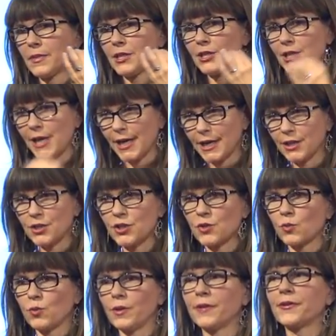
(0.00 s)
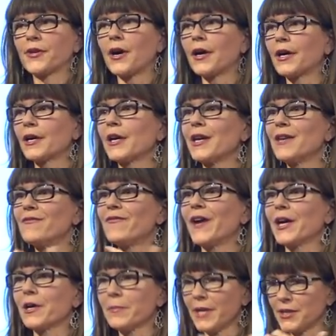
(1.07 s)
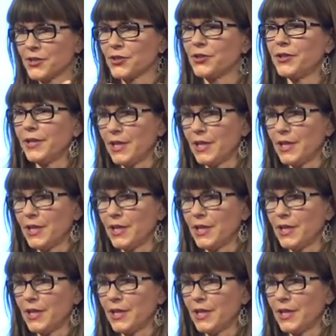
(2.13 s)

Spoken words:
change with our environmental